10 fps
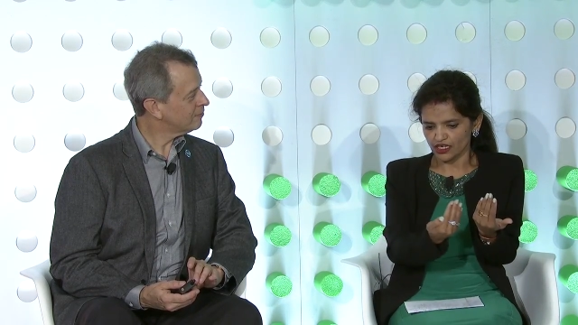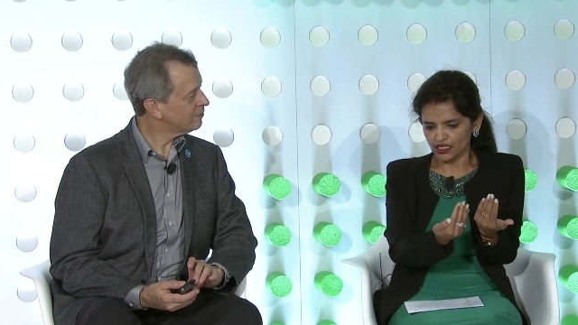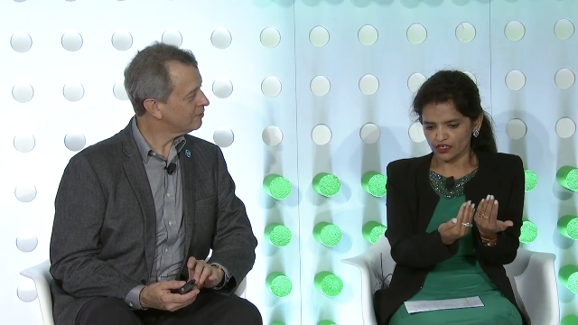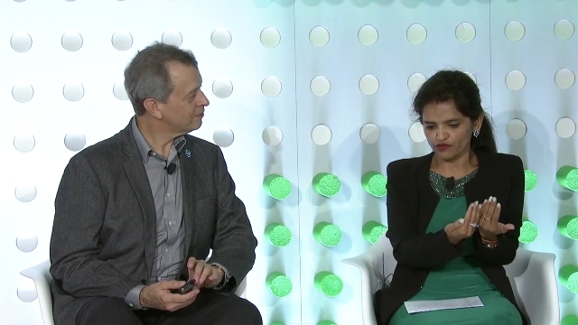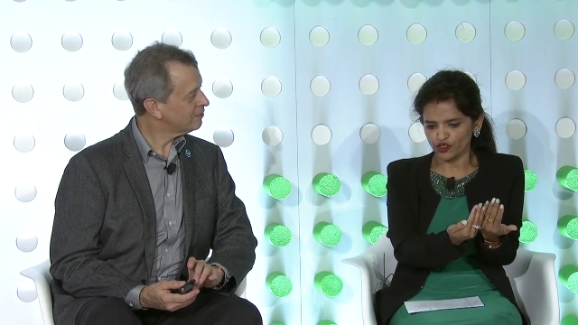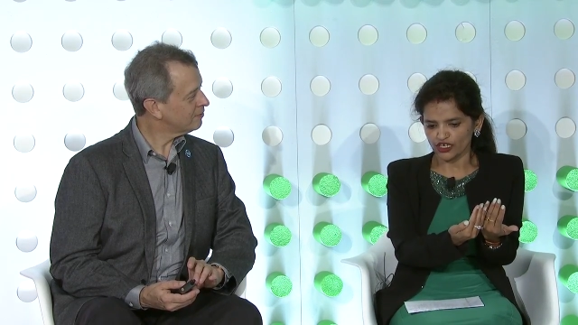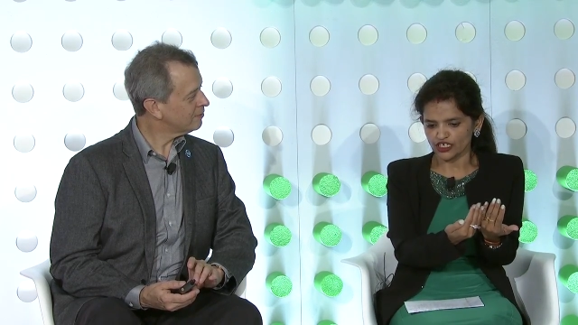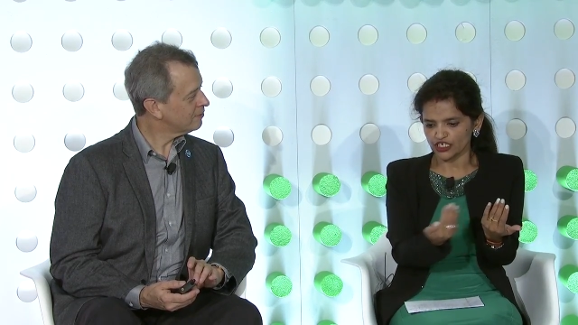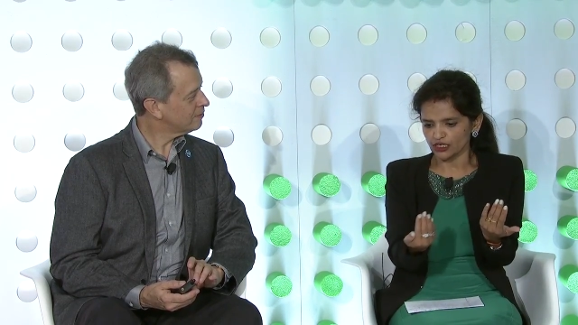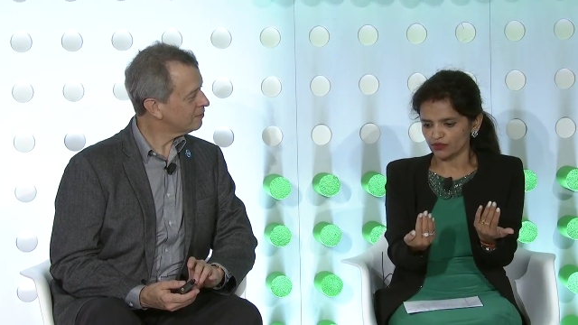Speaker 1: if you can
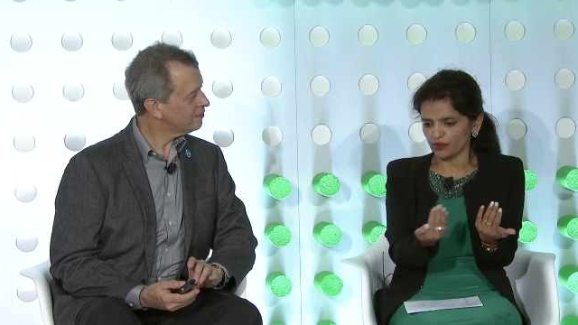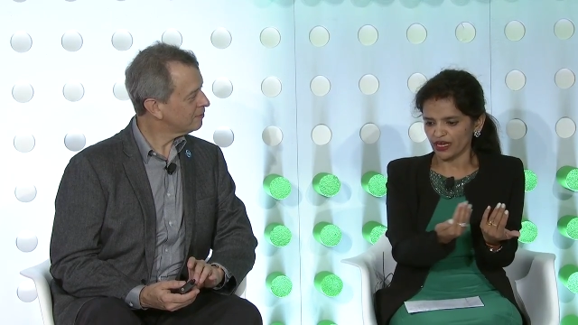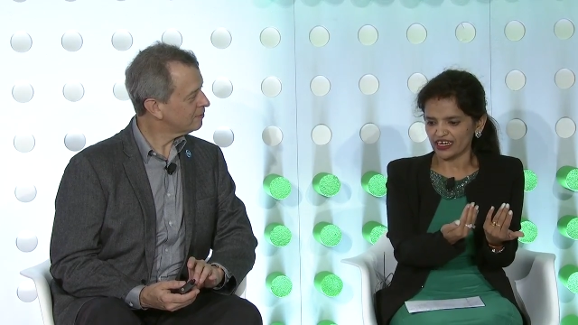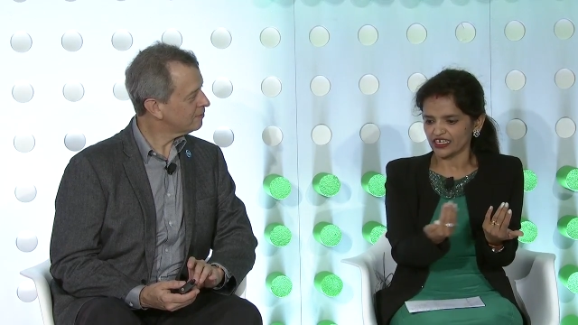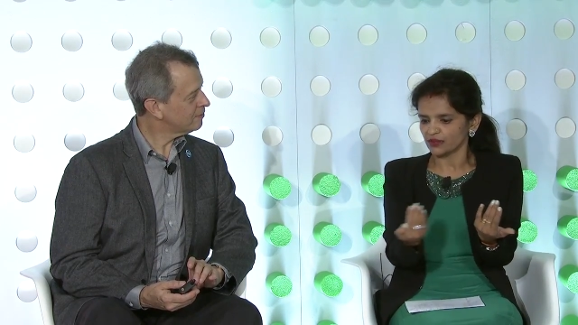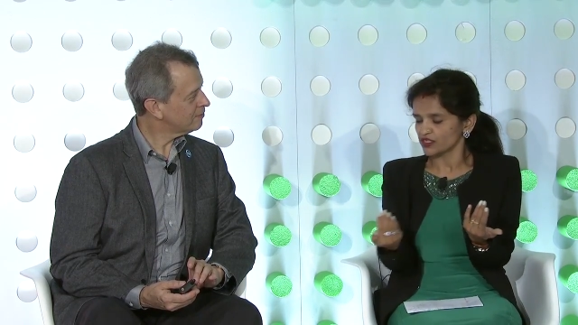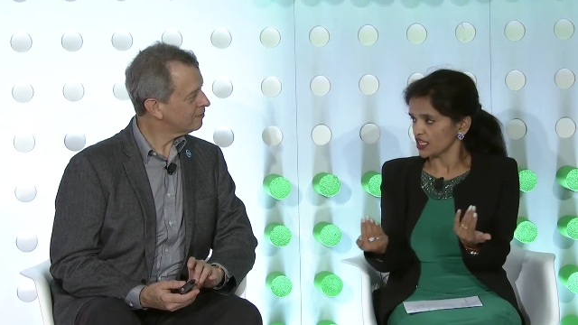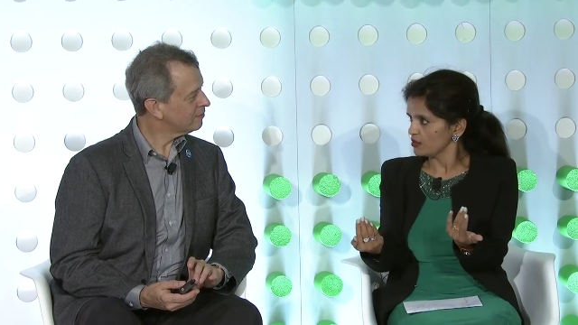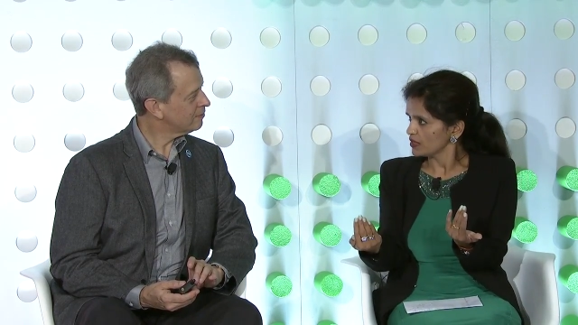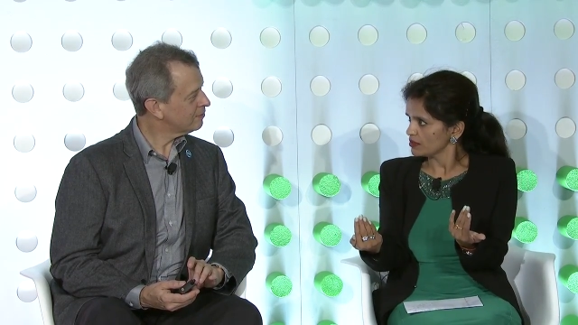keep the paradigm
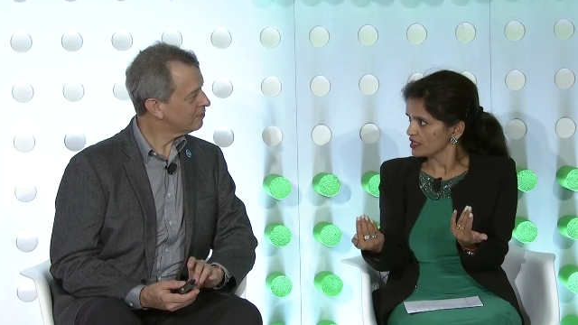same maybe,